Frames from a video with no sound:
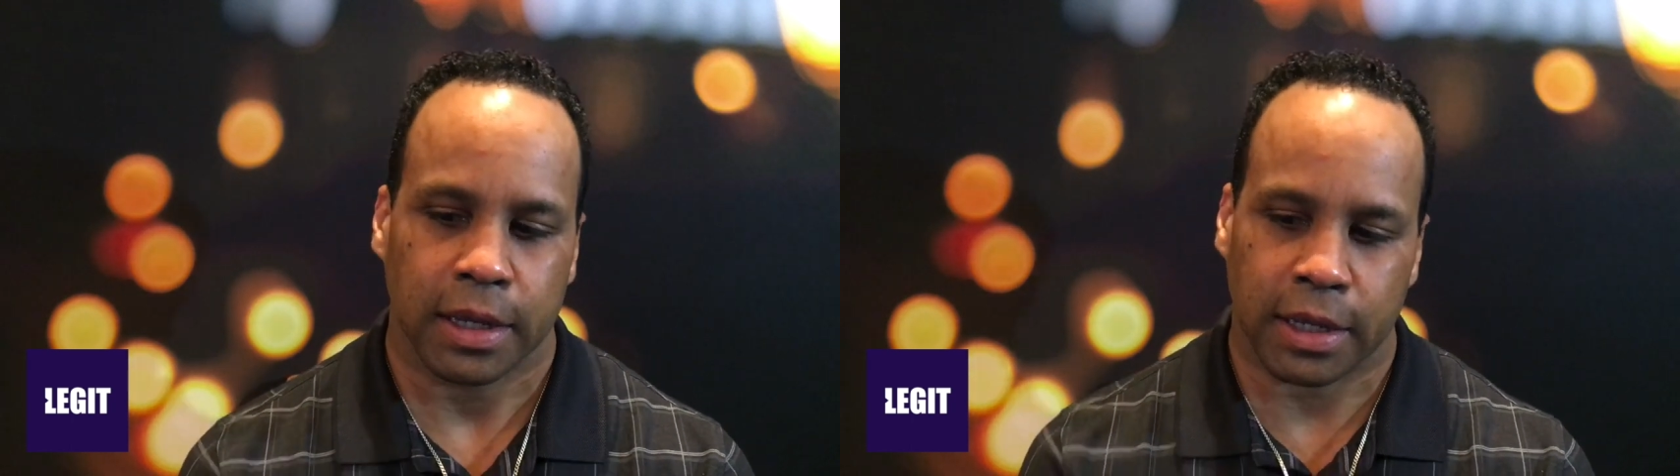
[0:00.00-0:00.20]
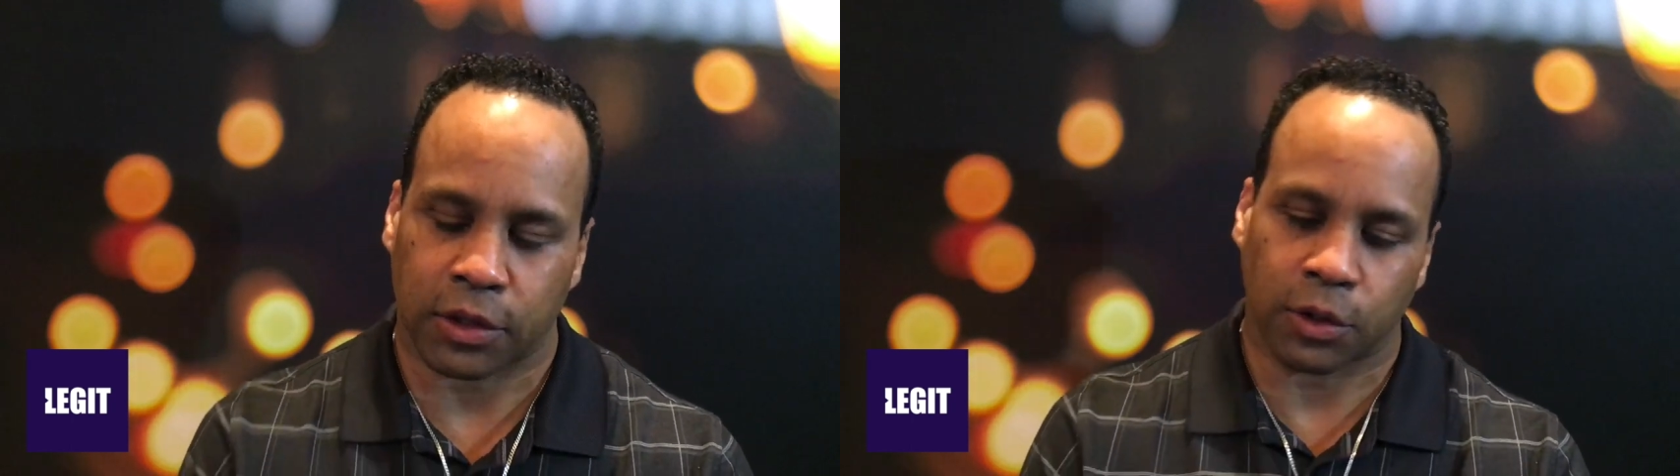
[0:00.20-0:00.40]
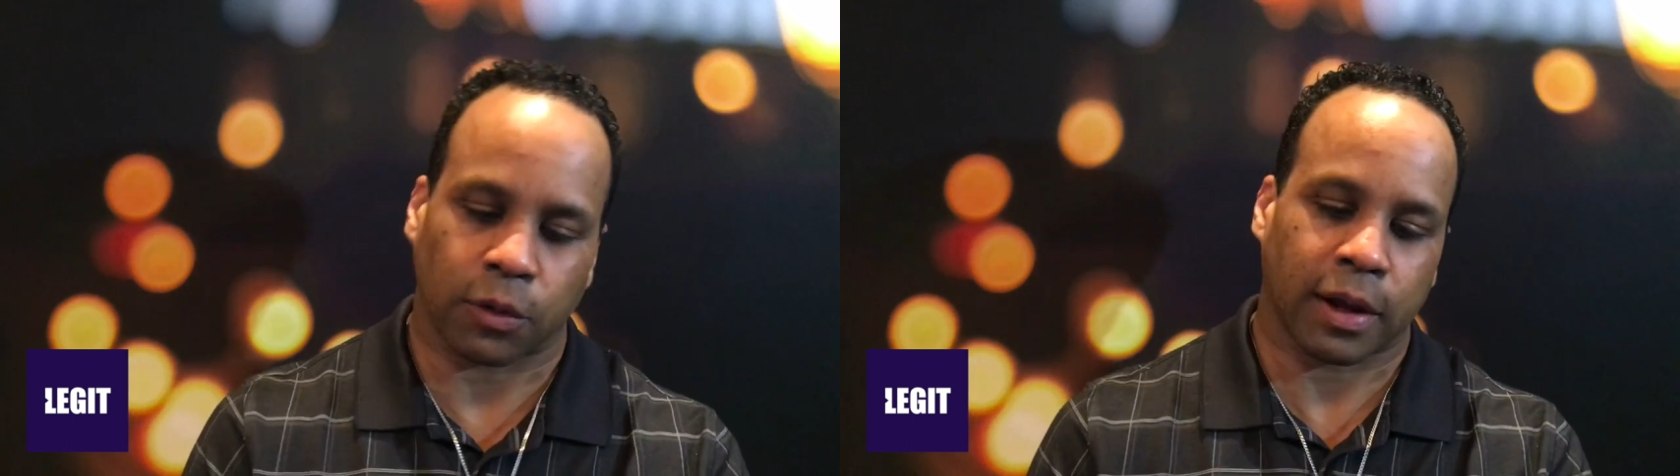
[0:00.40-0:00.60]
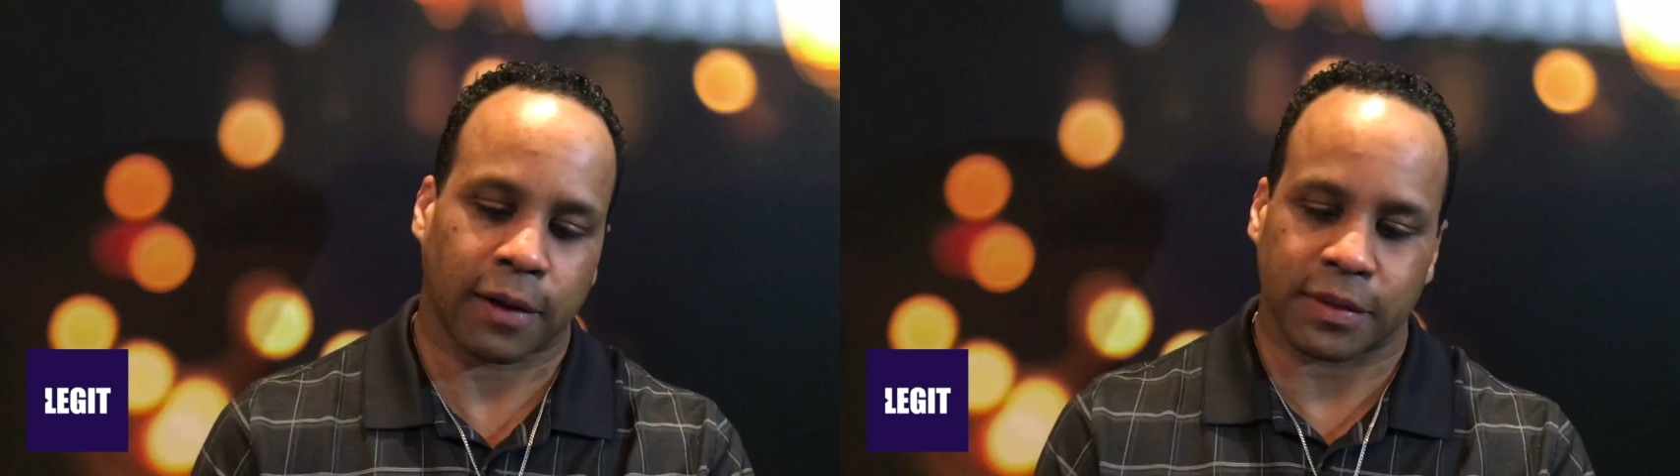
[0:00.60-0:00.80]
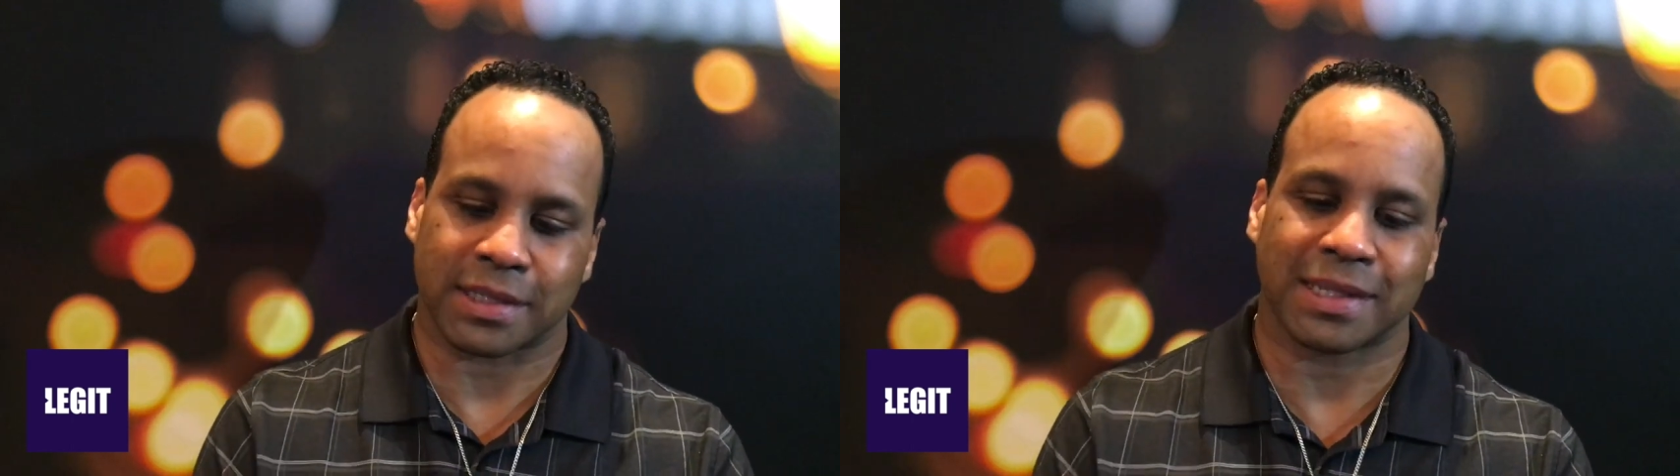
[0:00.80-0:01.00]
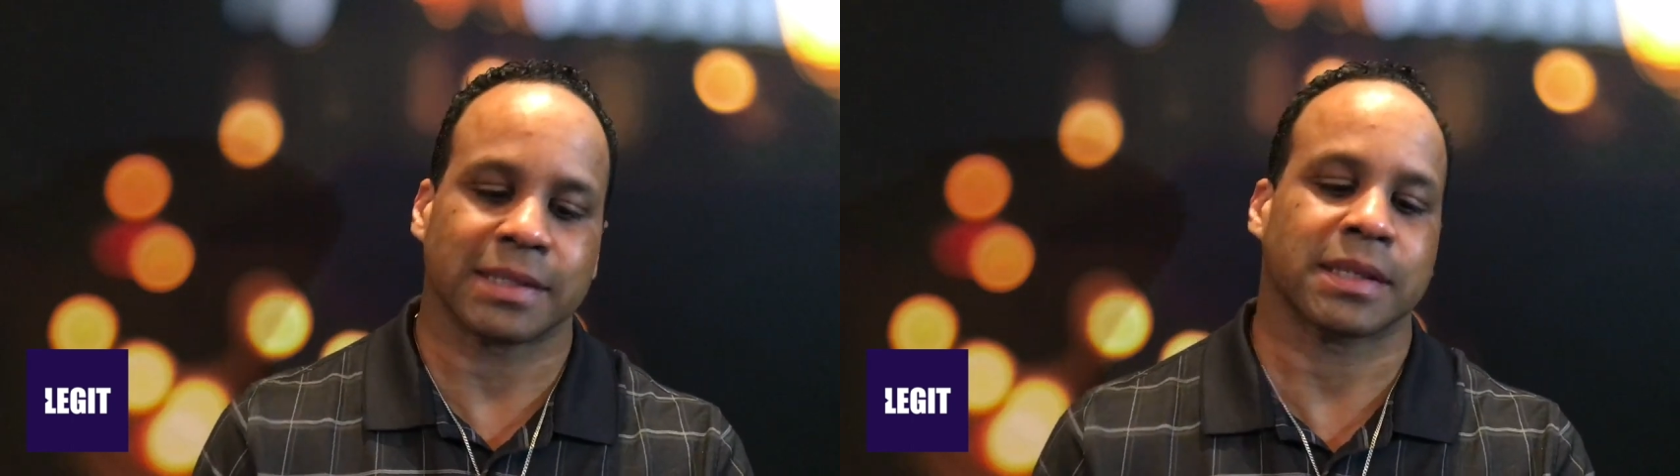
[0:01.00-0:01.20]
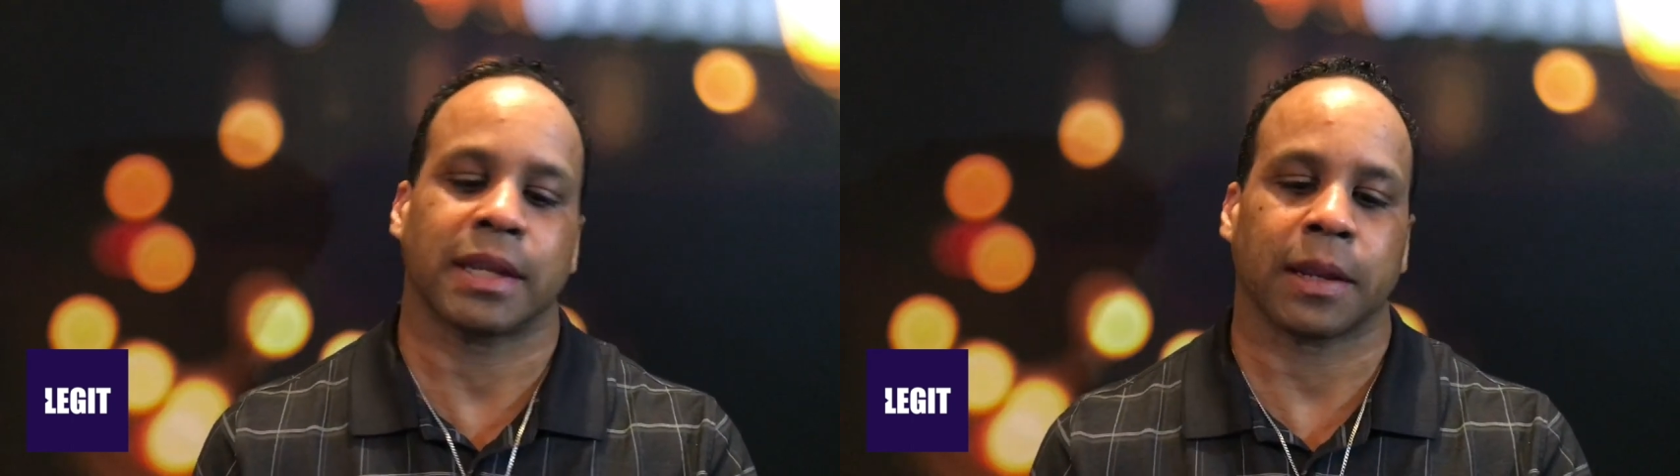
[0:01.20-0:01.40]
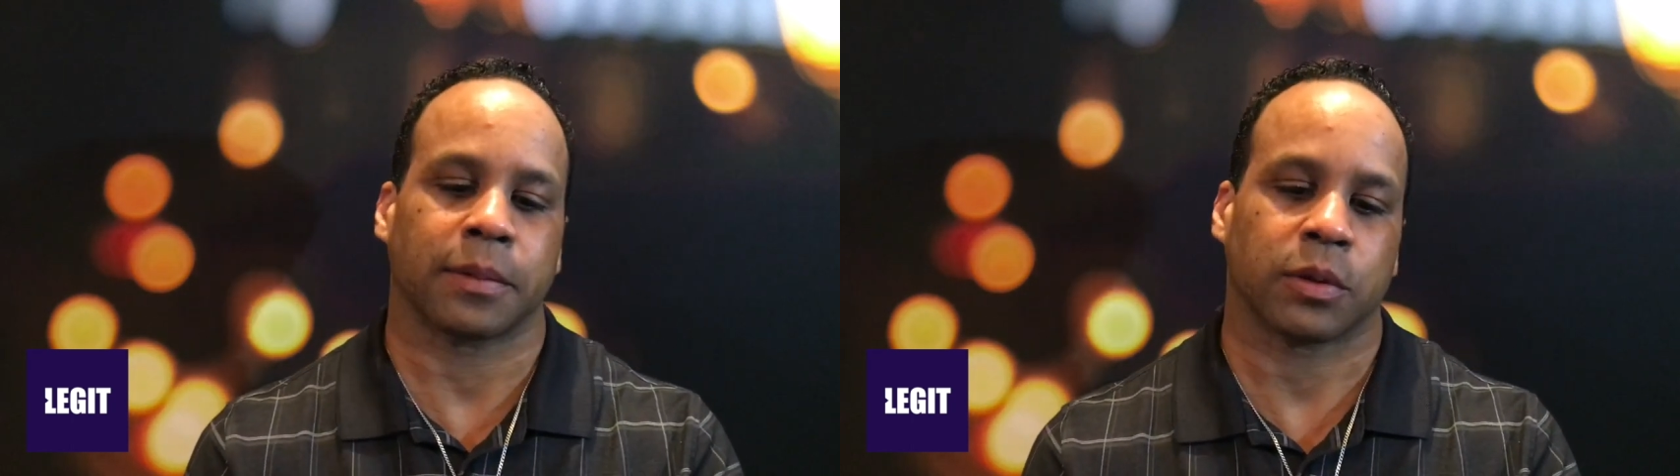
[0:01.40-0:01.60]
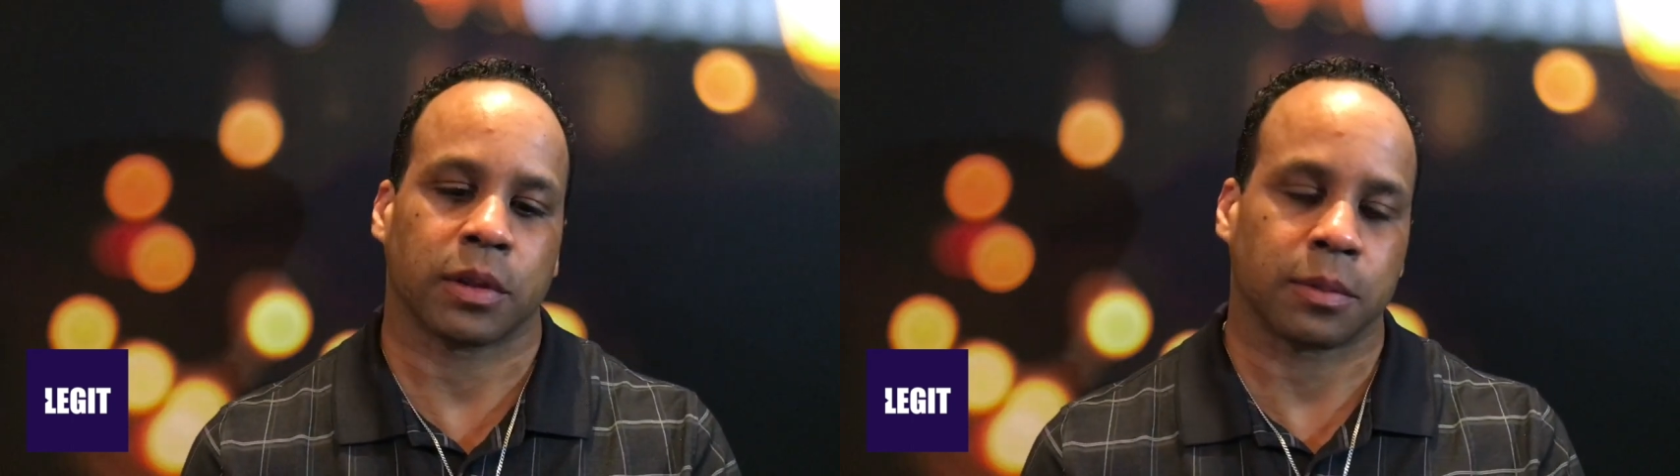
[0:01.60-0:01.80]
yet you don't have this disconnect between the